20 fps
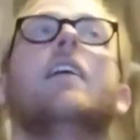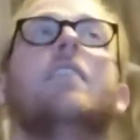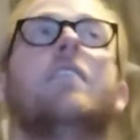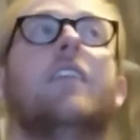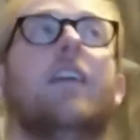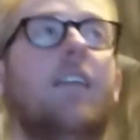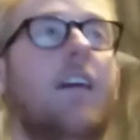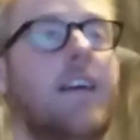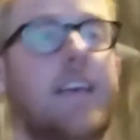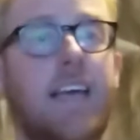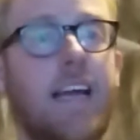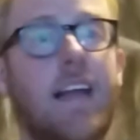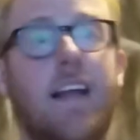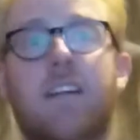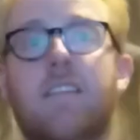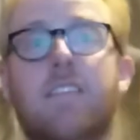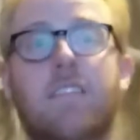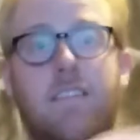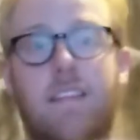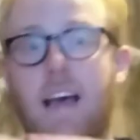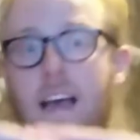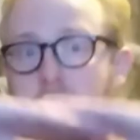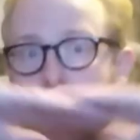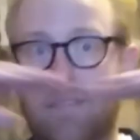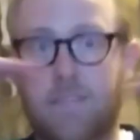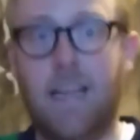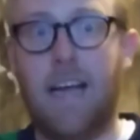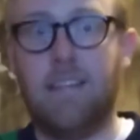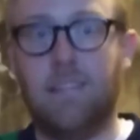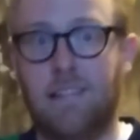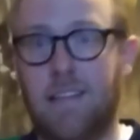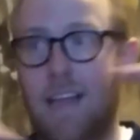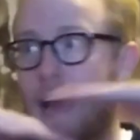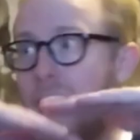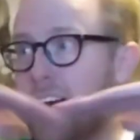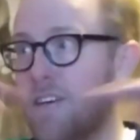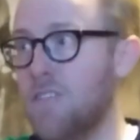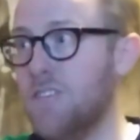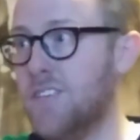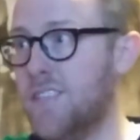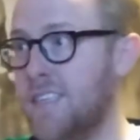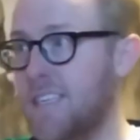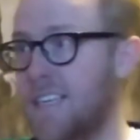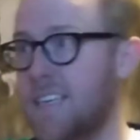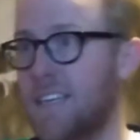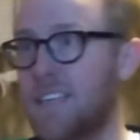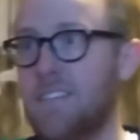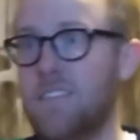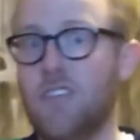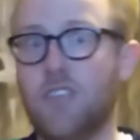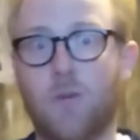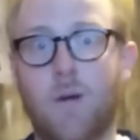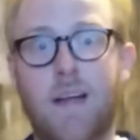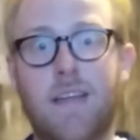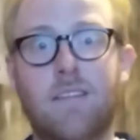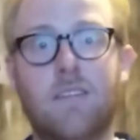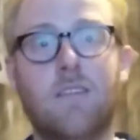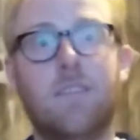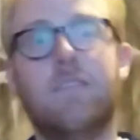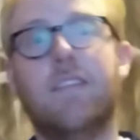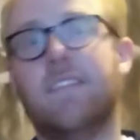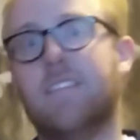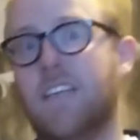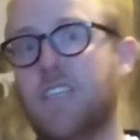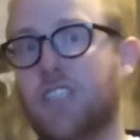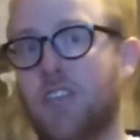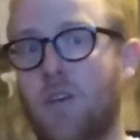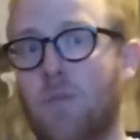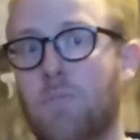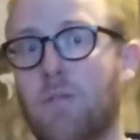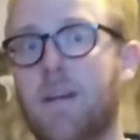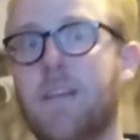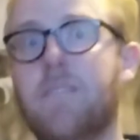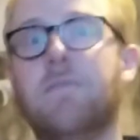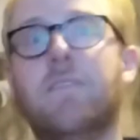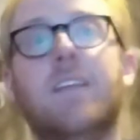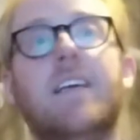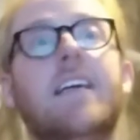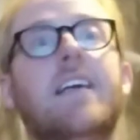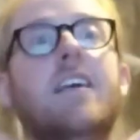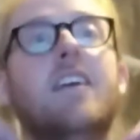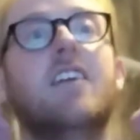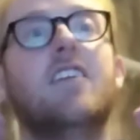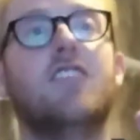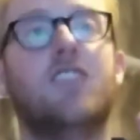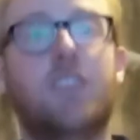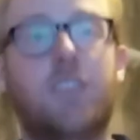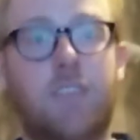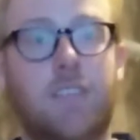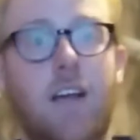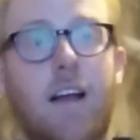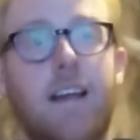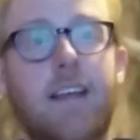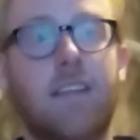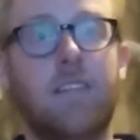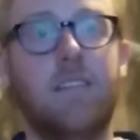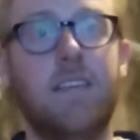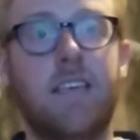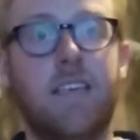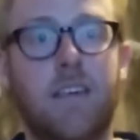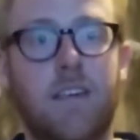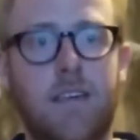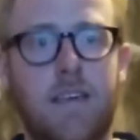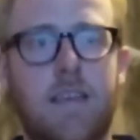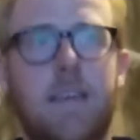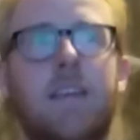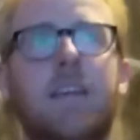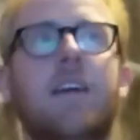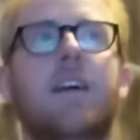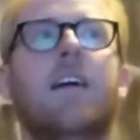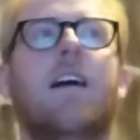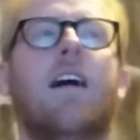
That ladder scene in the trailer that they show briefly, stunningly good.